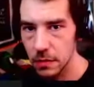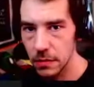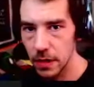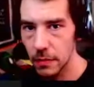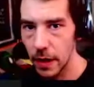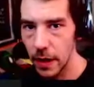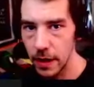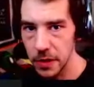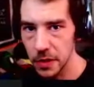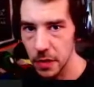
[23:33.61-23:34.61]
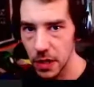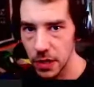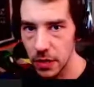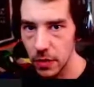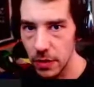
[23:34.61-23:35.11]
They'll buy as
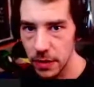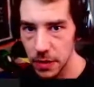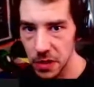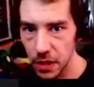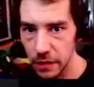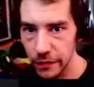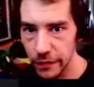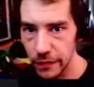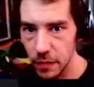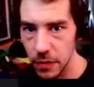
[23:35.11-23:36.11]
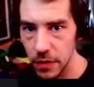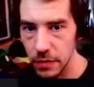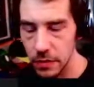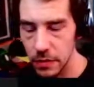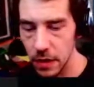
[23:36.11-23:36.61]
much gold and silver from you,
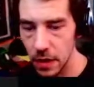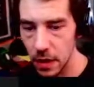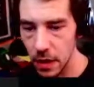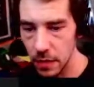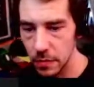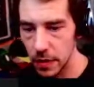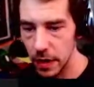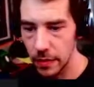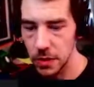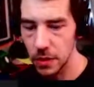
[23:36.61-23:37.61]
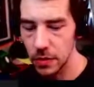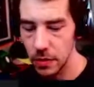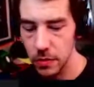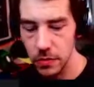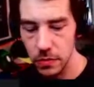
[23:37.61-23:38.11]
and there's
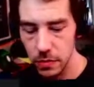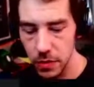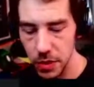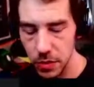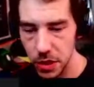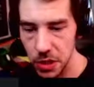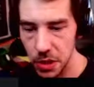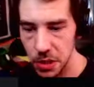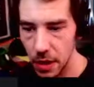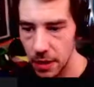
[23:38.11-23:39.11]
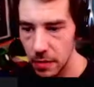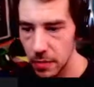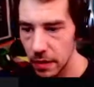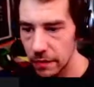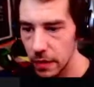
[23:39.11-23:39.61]
no restrictions on it.
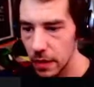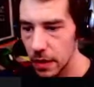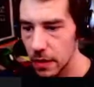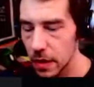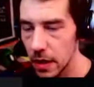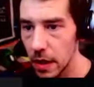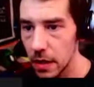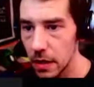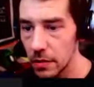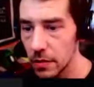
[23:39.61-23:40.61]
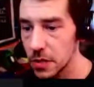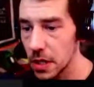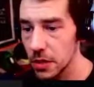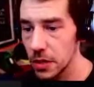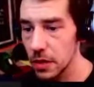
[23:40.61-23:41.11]
But I've heard here in Canada, there's
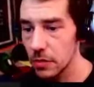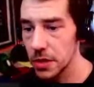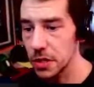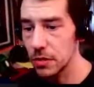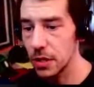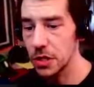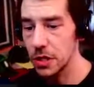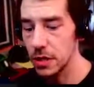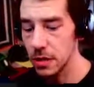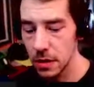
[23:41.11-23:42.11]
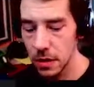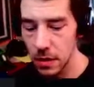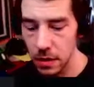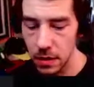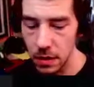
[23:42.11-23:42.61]
actually a restriction
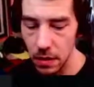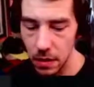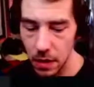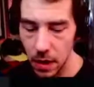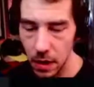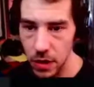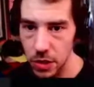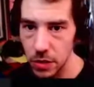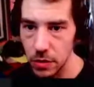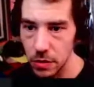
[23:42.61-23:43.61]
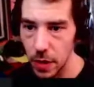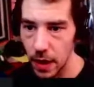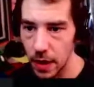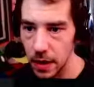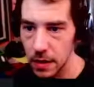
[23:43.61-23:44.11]
on how much you could
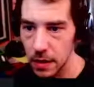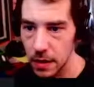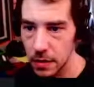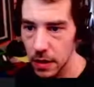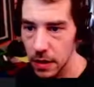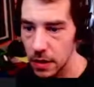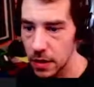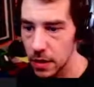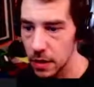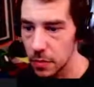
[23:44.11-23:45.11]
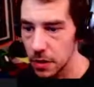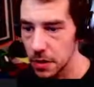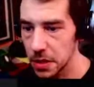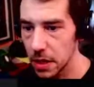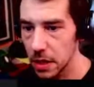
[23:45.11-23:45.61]
buy in like a year per
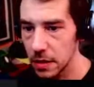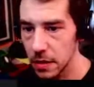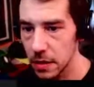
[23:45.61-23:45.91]
se.